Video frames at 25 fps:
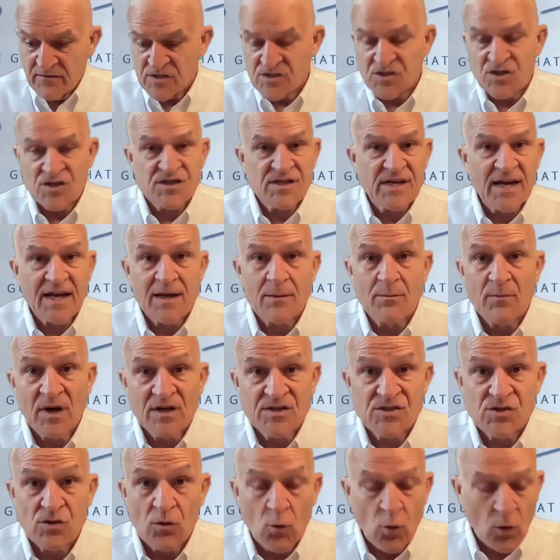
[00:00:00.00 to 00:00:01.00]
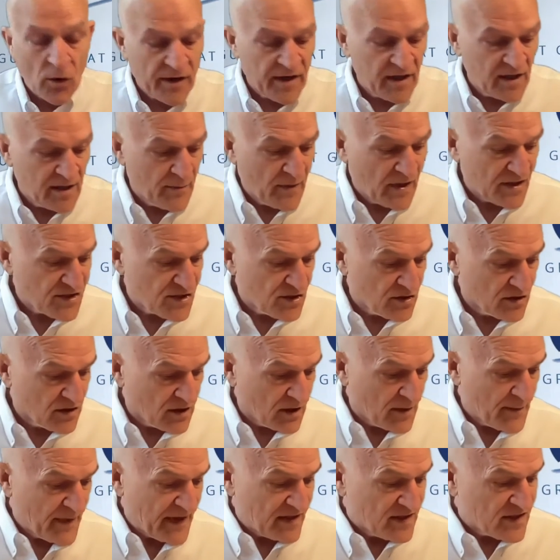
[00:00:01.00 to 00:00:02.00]
It's just like a muscle, working a muscle, and
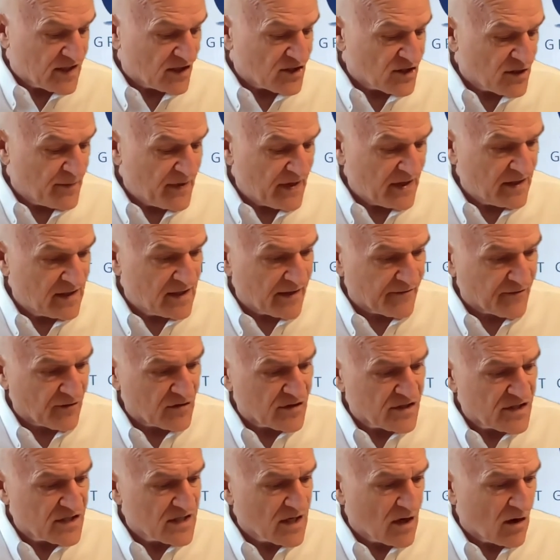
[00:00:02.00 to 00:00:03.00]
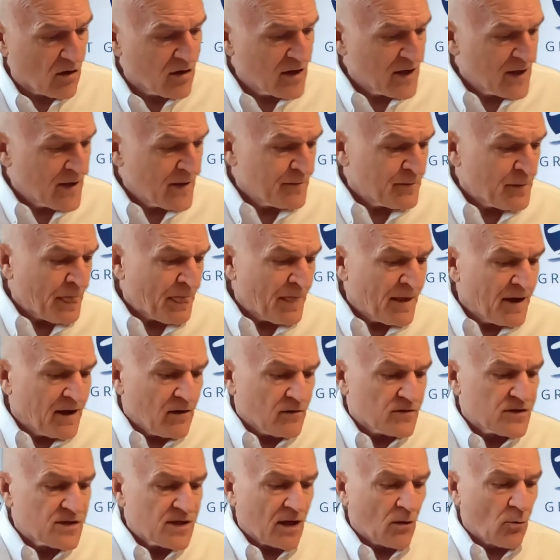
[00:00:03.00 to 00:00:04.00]
it'll make such a big difference. So
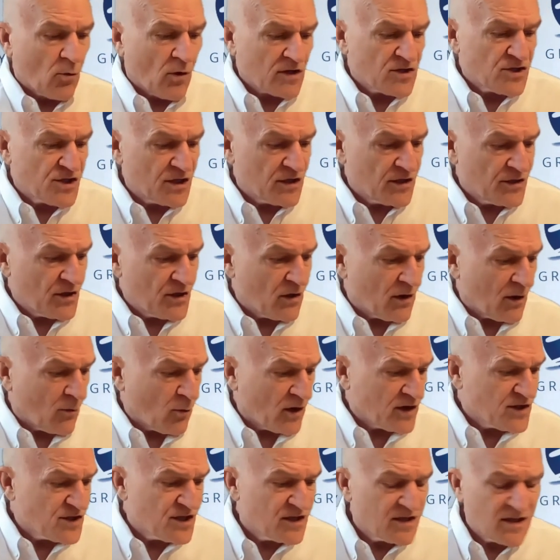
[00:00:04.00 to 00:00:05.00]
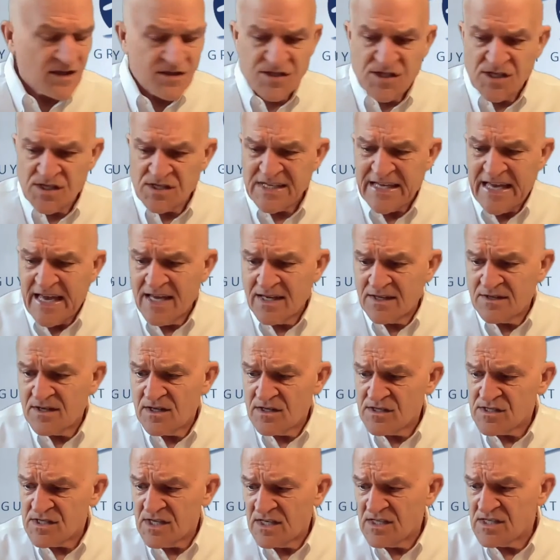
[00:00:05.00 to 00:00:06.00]
here's what I want you to do. I want you to just take
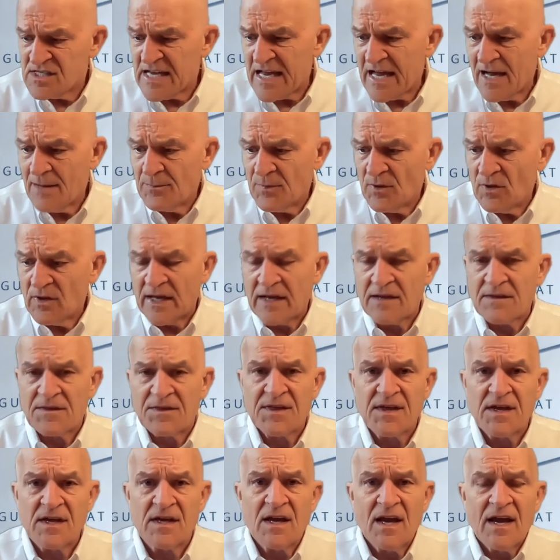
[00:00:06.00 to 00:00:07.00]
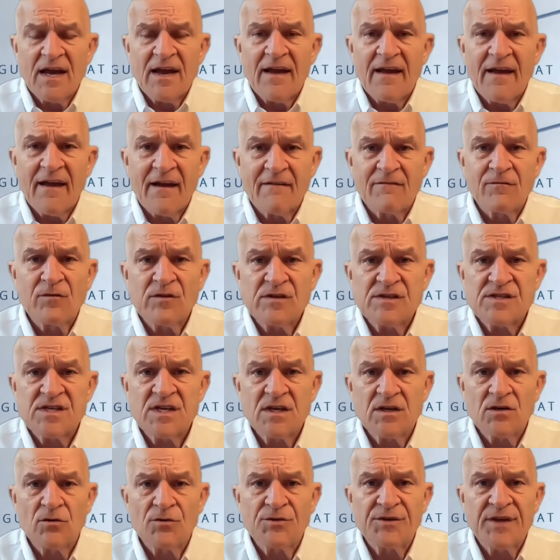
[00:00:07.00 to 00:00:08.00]
this example and think every
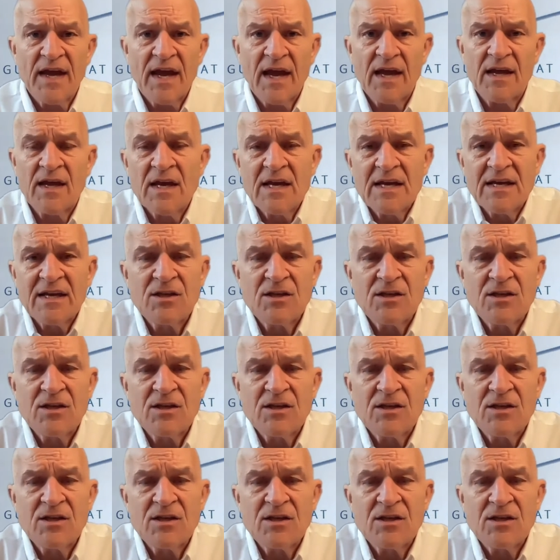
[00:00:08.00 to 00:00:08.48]
single day.